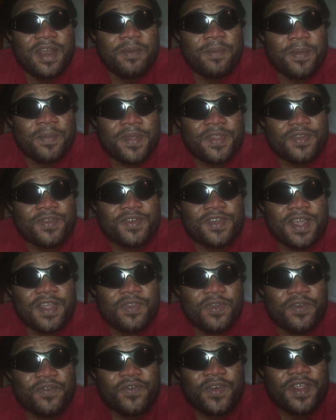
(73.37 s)
Remember to share
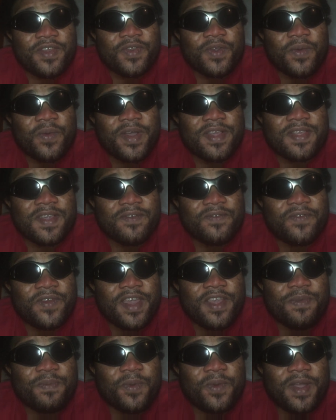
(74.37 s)
to your friends on WhatsApp,
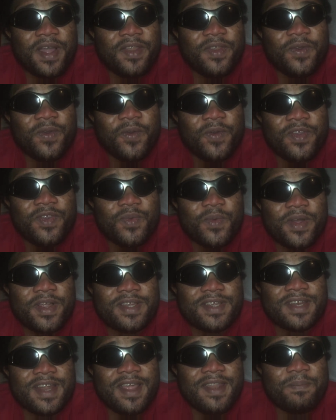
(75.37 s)
Facebook, and you who is watching.